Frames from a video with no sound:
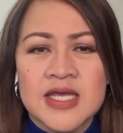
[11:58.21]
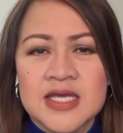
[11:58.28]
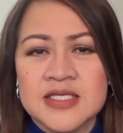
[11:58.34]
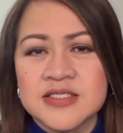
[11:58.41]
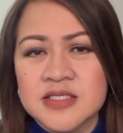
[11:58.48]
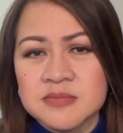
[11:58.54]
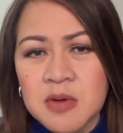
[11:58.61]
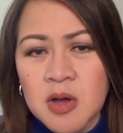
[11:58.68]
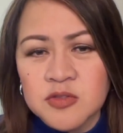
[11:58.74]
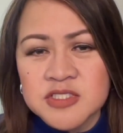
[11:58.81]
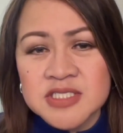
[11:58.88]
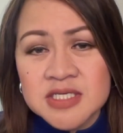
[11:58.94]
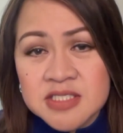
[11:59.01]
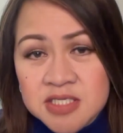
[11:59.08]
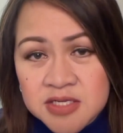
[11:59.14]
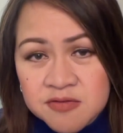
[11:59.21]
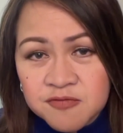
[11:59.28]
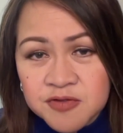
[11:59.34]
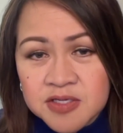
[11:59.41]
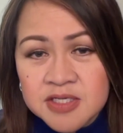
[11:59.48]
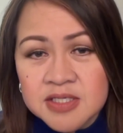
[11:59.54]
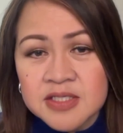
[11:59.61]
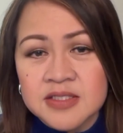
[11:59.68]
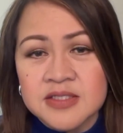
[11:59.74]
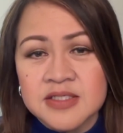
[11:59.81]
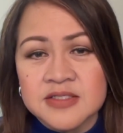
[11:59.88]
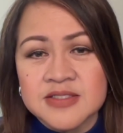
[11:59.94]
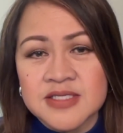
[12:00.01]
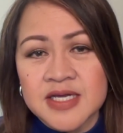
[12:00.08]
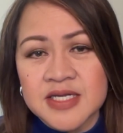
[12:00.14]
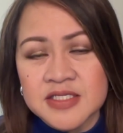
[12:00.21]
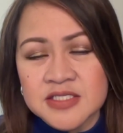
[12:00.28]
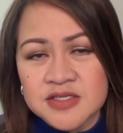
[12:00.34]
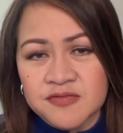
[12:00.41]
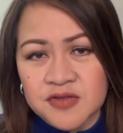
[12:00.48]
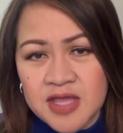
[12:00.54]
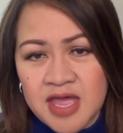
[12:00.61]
is the most significant scientific